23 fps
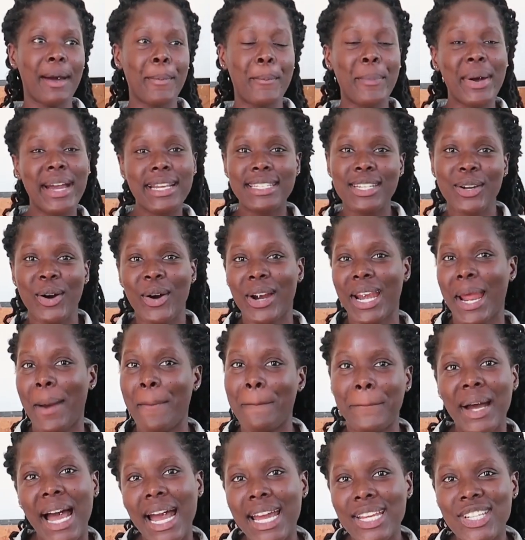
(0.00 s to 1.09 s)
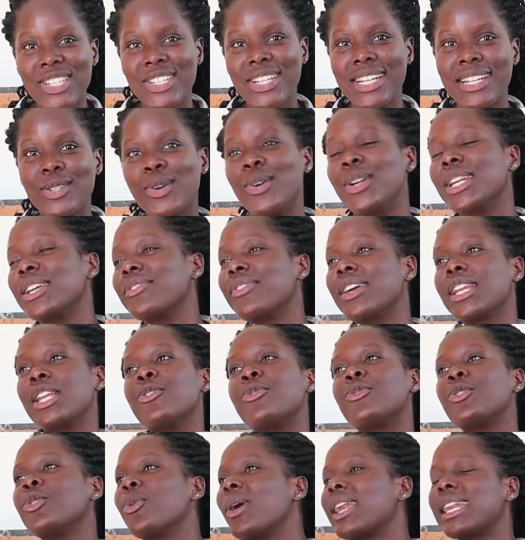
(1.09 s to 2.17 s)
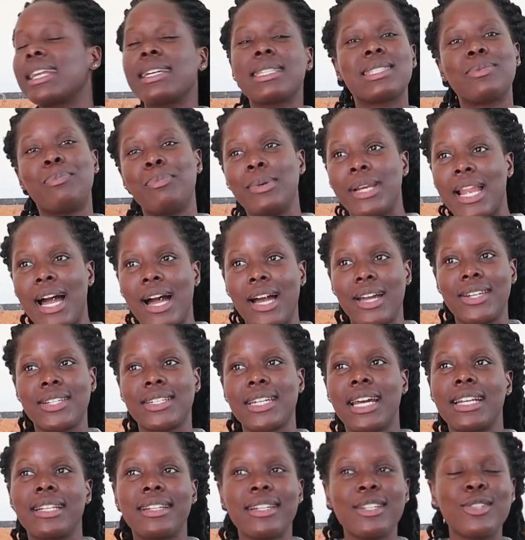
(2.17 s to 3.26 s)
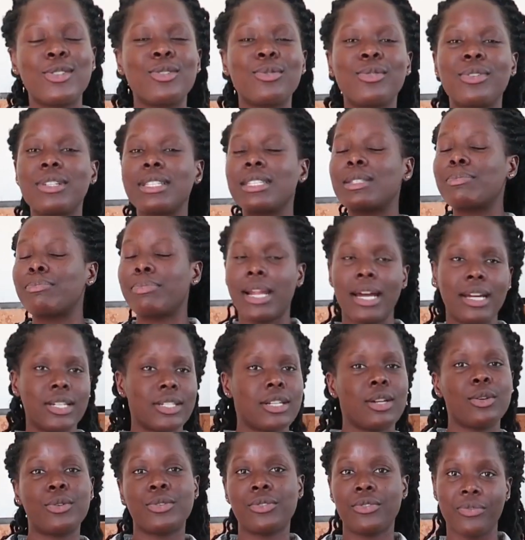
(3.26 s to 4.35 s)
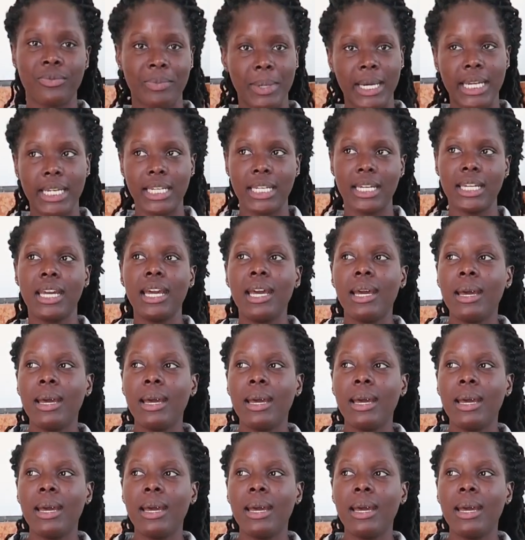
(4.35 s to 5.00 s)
party on a budget, or even if you wanna splurge, at least you won't splurge a lot of money.